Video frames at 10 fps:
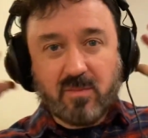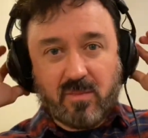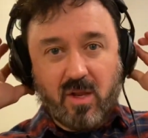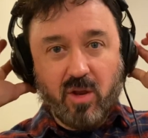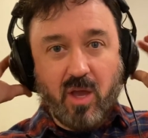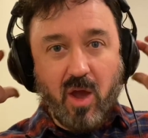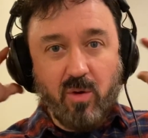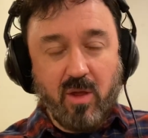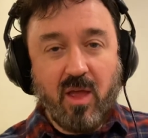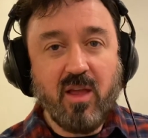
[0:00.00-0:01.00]
There you
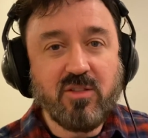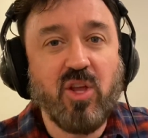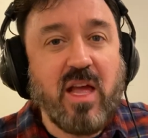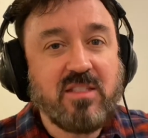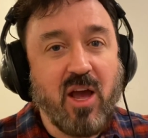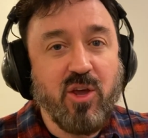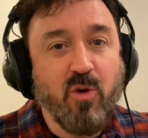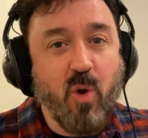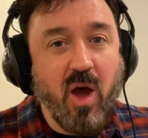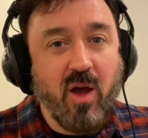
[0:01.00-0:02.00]
go. So that's how
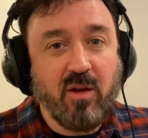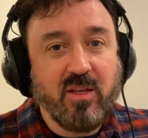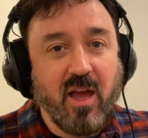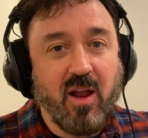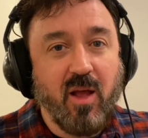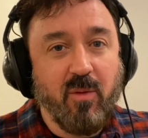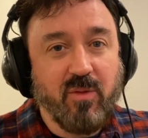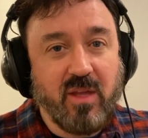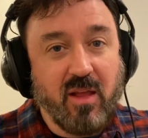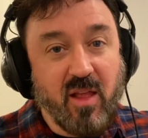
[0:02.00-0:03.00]
you uh, get uh,
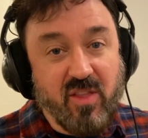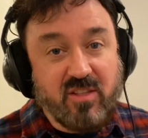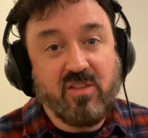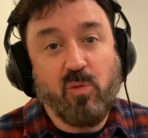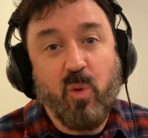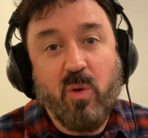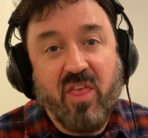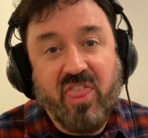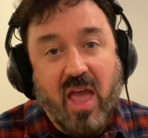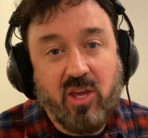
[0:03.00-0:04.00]
get. And this is we
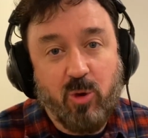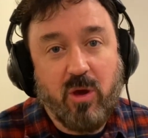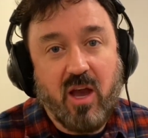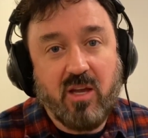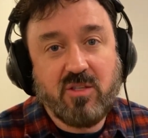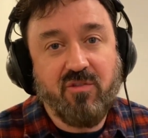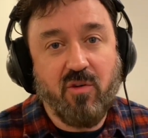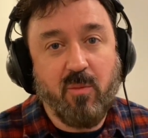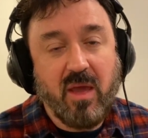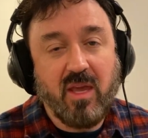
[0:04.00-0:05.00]
want to thank you guys
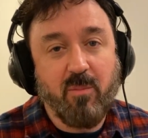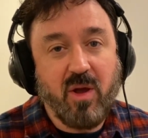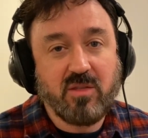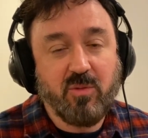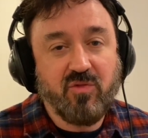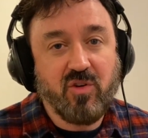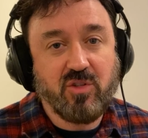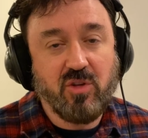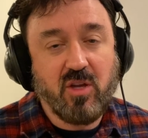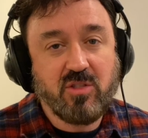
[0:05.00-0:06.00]
for making it possible
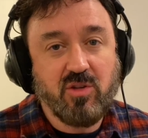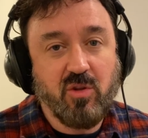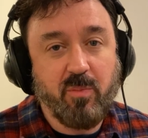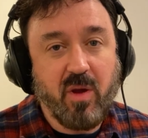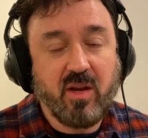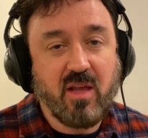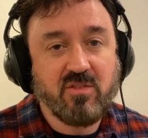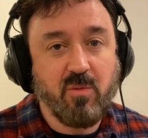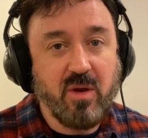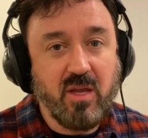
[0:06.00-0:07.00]
for us to do the podcast
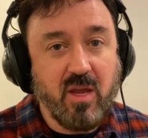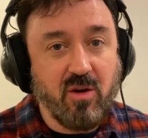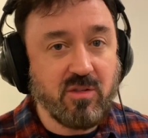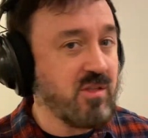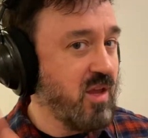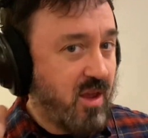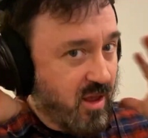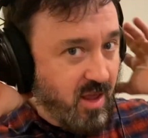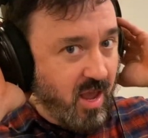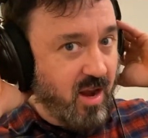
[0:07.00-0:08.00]
so many years,
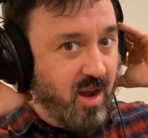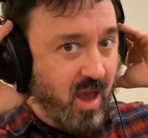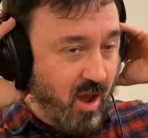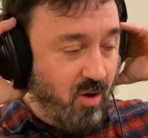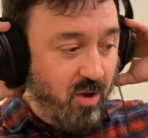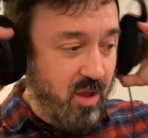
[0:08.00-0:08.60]
and now